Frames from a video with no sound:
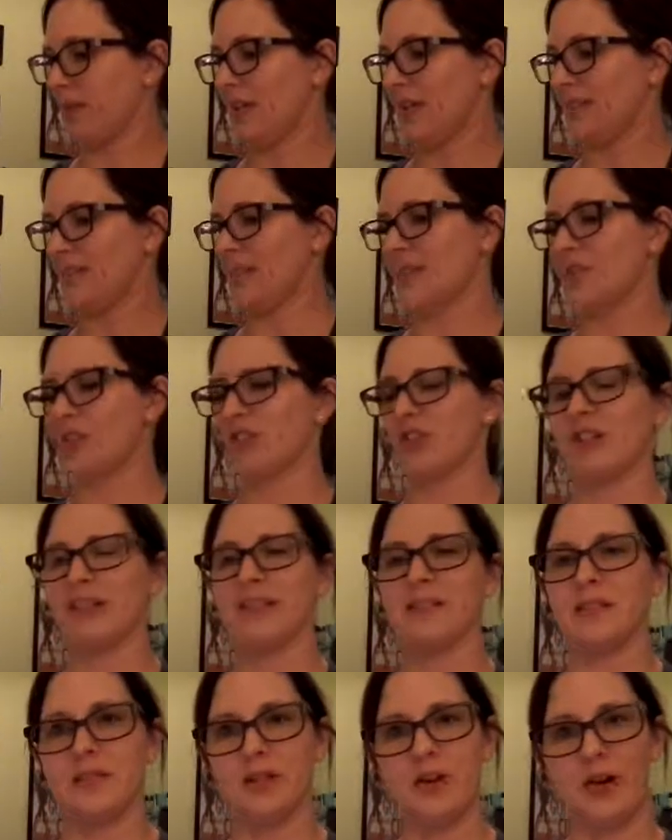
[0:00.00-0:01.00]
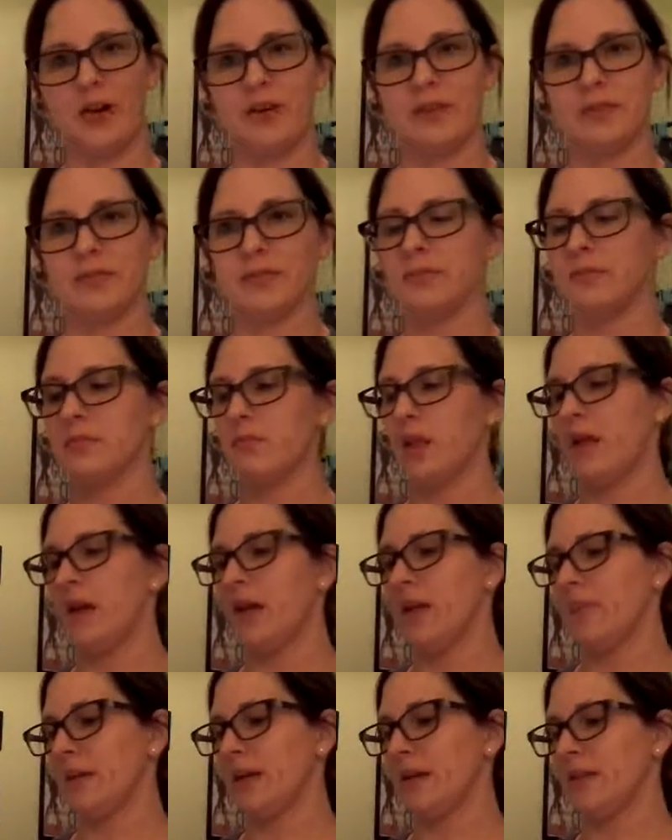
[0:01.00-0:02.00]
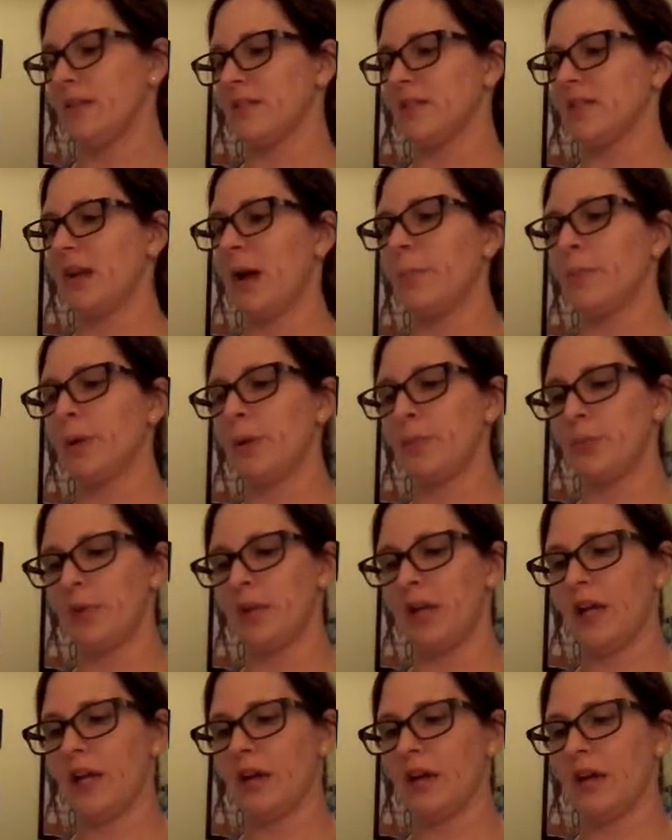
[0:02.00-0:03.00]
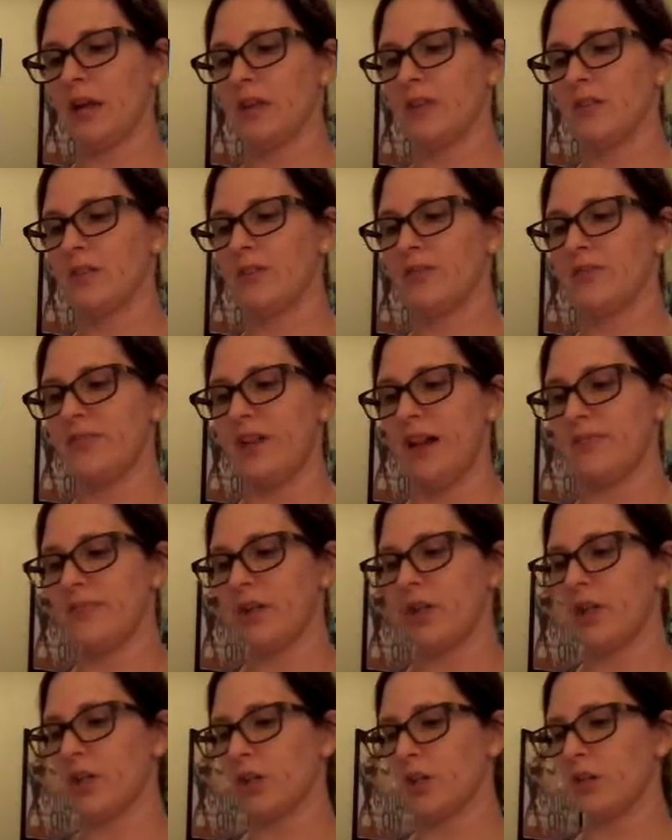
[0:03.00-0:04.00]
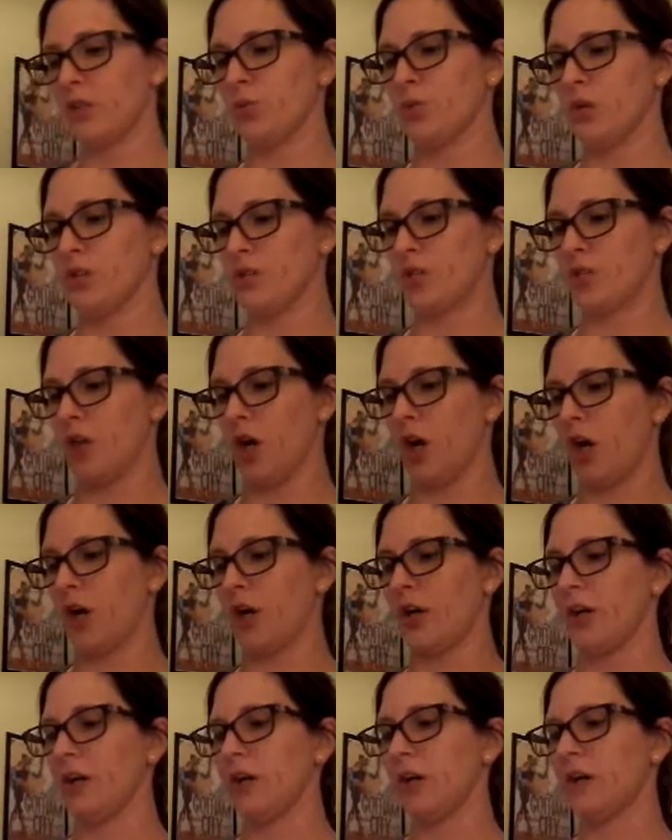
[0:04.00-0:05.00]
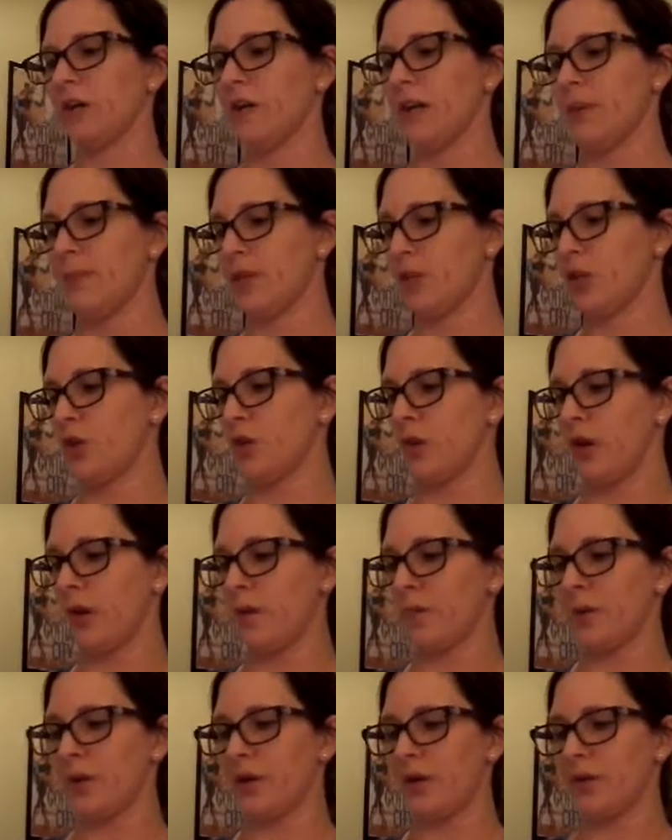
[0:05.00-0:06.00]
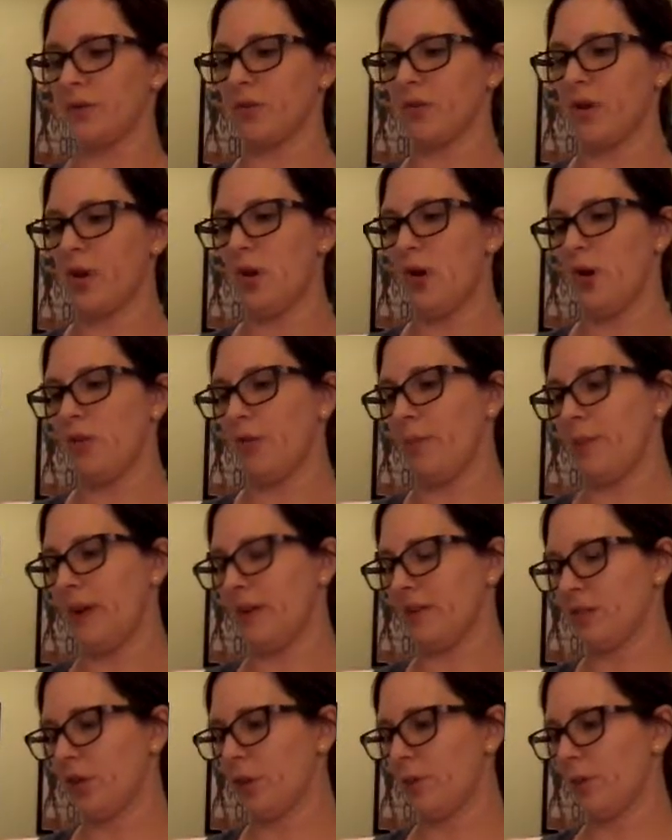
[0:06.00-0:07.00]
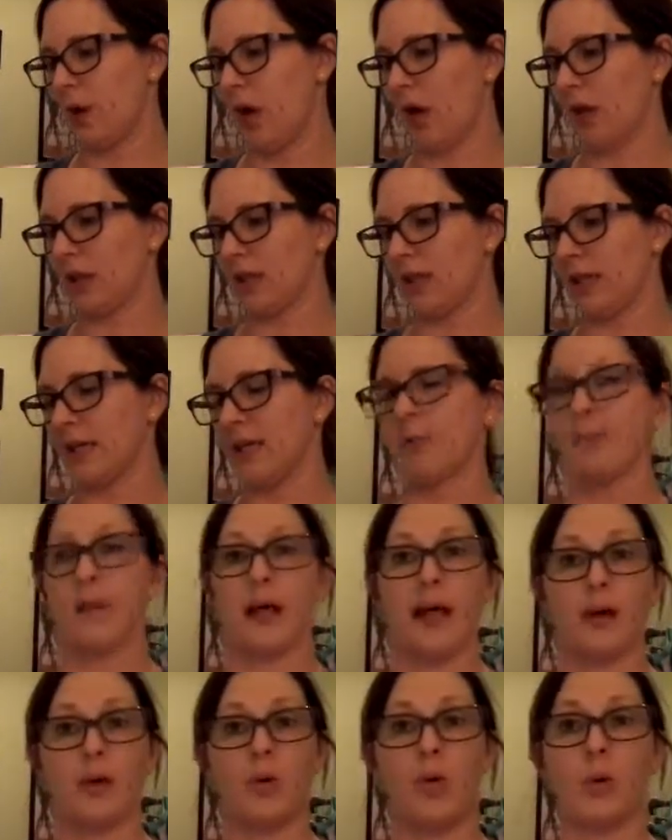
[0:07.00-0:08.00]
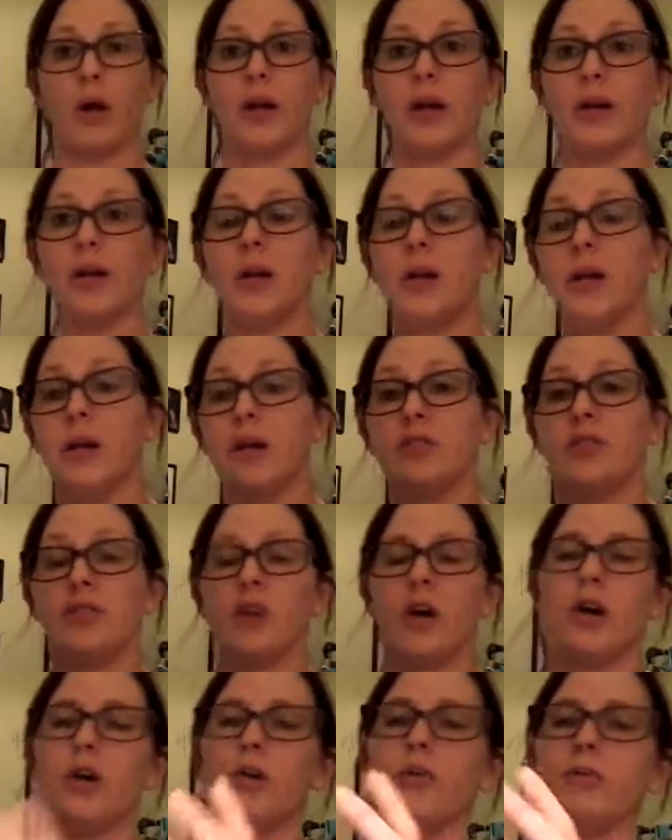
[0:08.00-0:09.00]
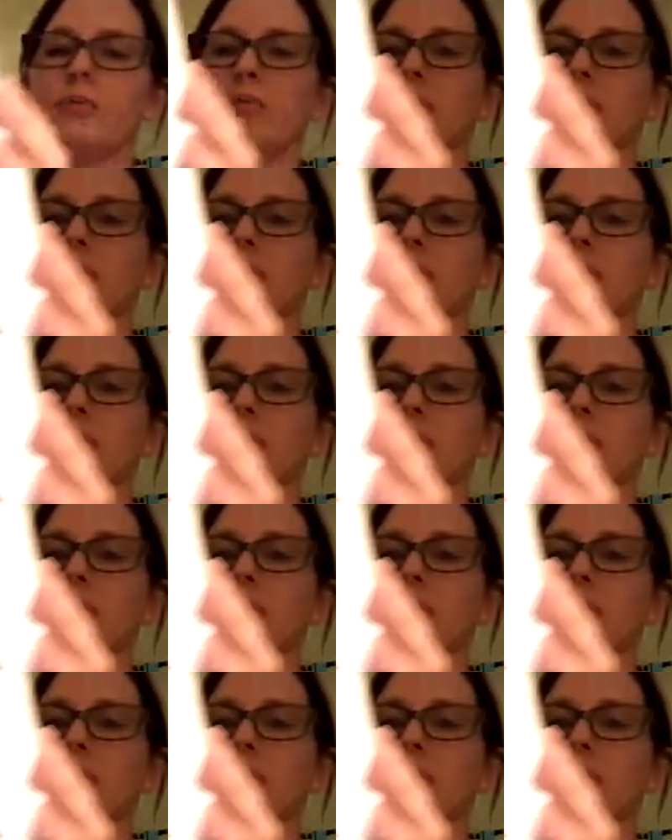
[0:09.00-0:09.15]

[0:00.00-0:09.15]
it says Crazy Garden because it's got purple carrots, five color Swiss chard, lemon cucumbers, Romanesco broccoli, and black corn. So,